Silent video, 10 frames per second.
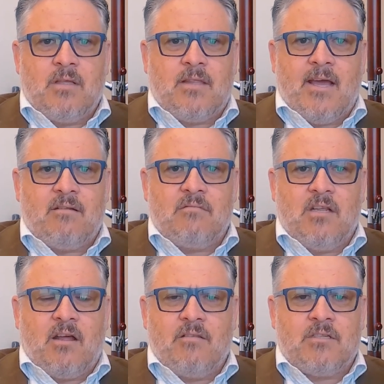that,
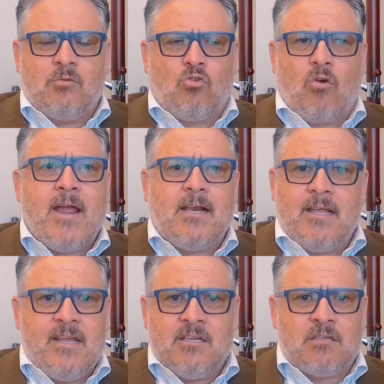some great
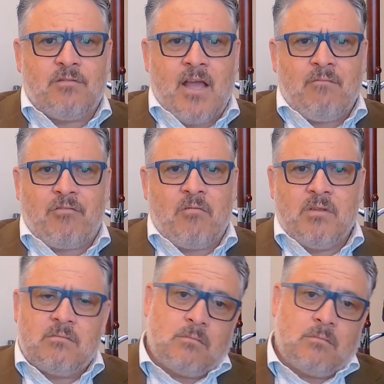leaders have come from it.